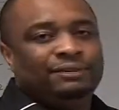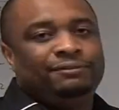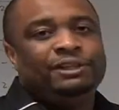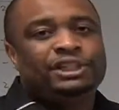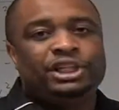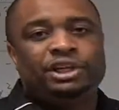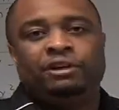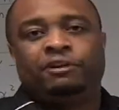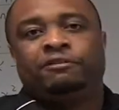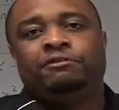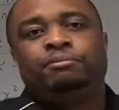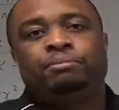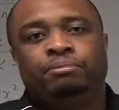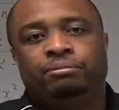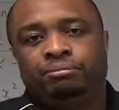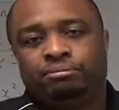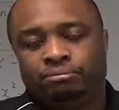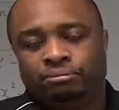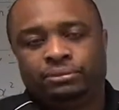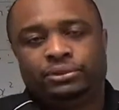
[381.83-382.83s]
division of
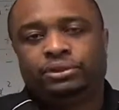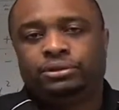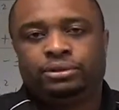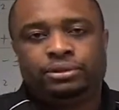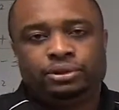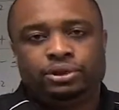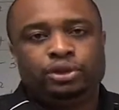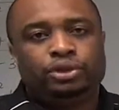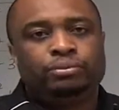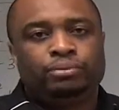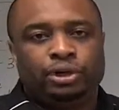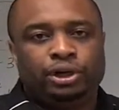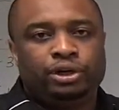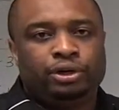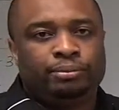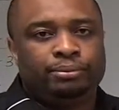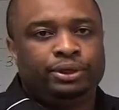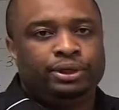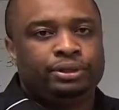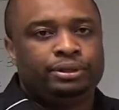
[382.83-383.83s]
two
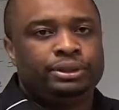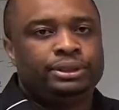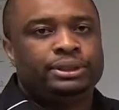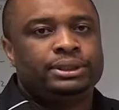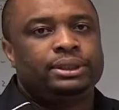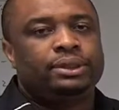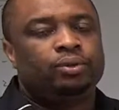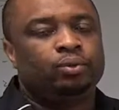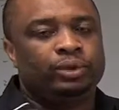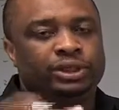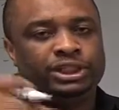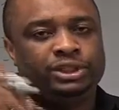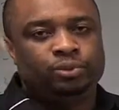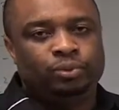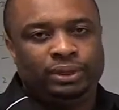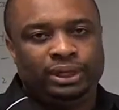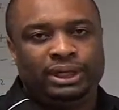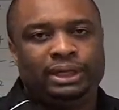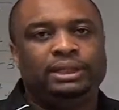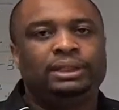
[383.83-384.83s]
monomials, which
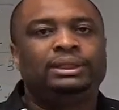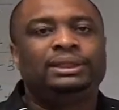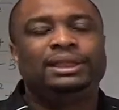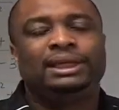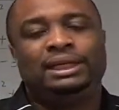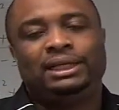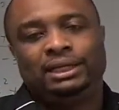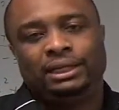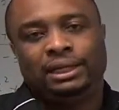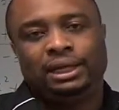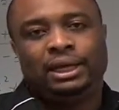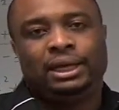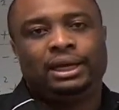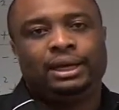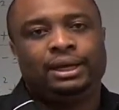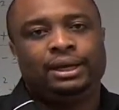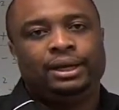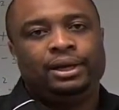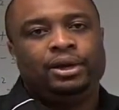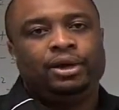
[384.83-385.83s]
we did.
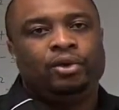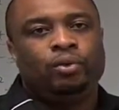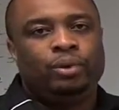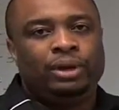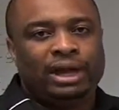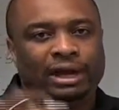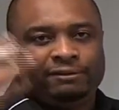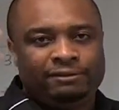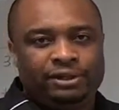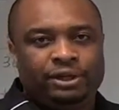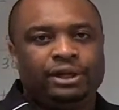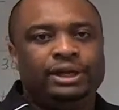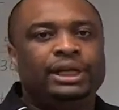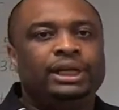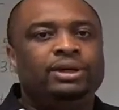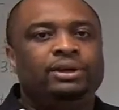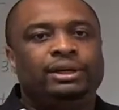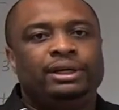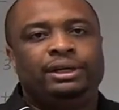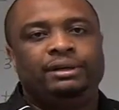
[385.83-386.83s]
We have done
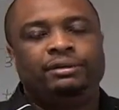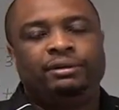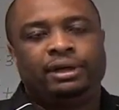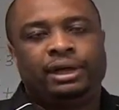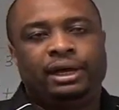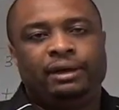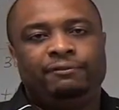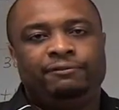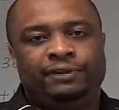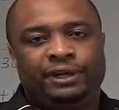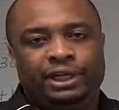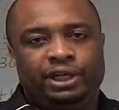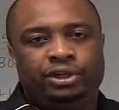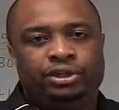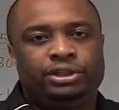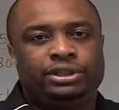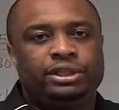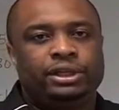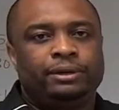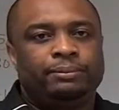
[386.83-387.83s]
it on the
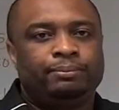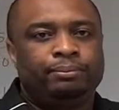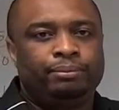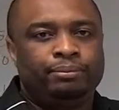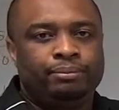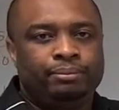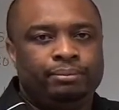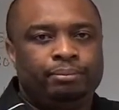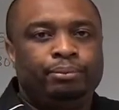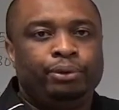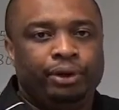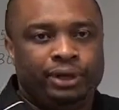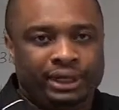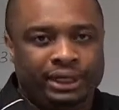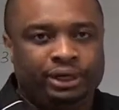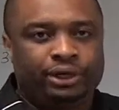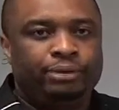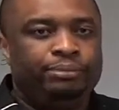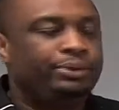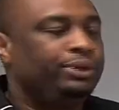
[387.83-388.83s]
videos on
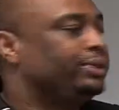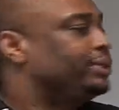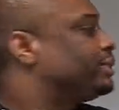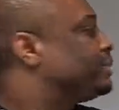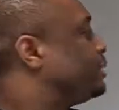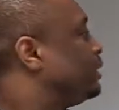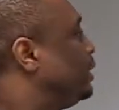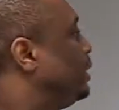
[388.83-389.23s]
polynomials.